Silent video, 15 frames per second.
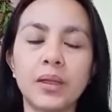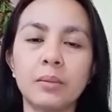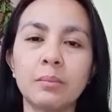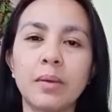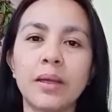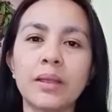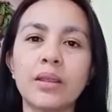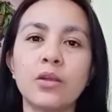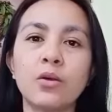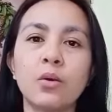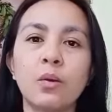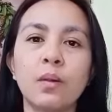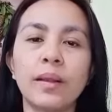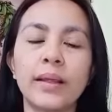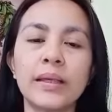but the goal
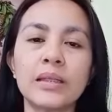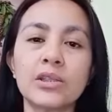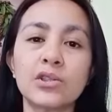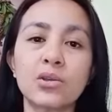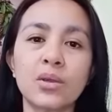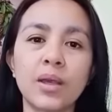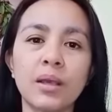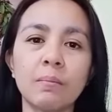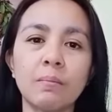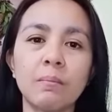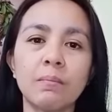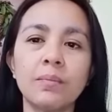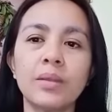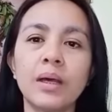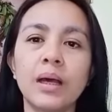is to keep
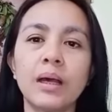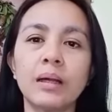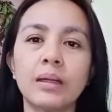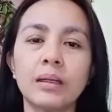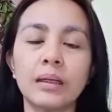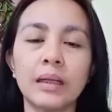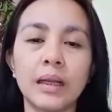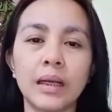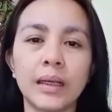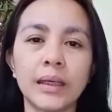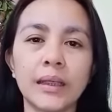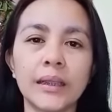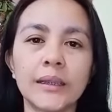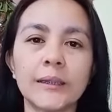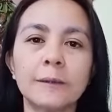the
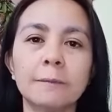client